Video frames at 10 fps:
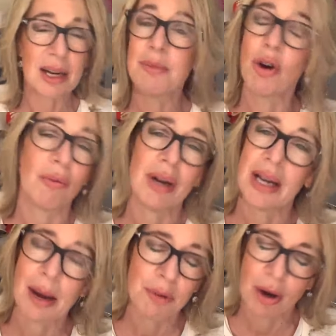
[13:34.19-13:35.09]
and I'm
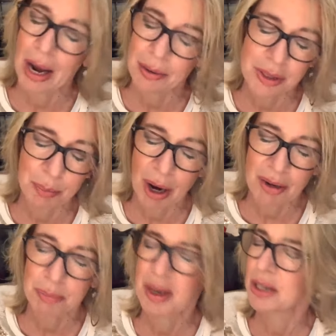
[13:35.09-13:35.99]
not house
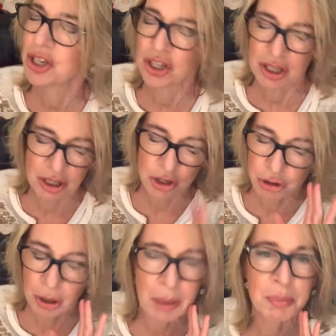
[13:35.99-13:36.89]
proud, but I just, the
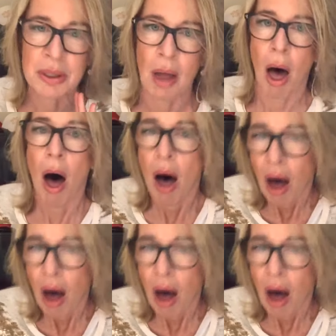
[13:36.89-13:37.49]
drips.